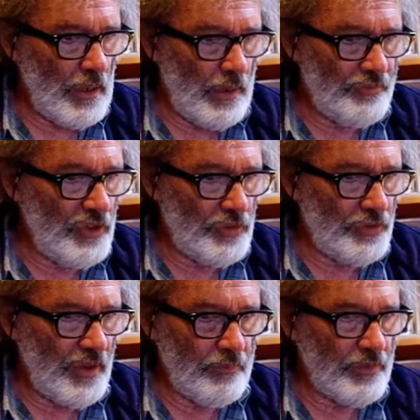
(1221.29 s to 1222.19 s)
I've done the
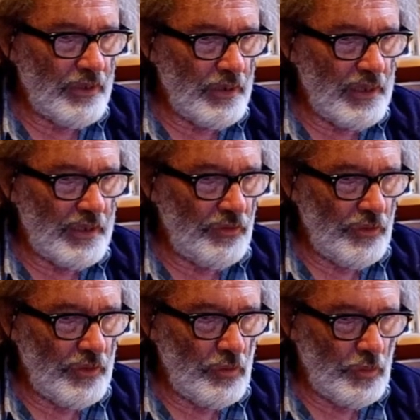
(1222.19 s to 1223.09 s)
same thing again as
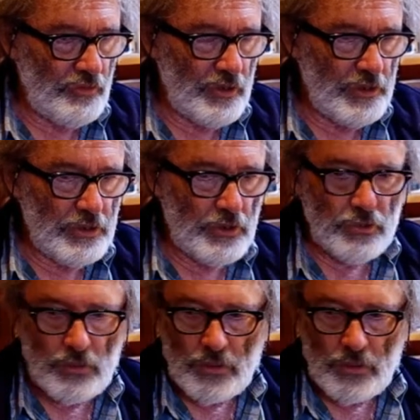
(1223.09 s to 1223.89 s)
I always really do,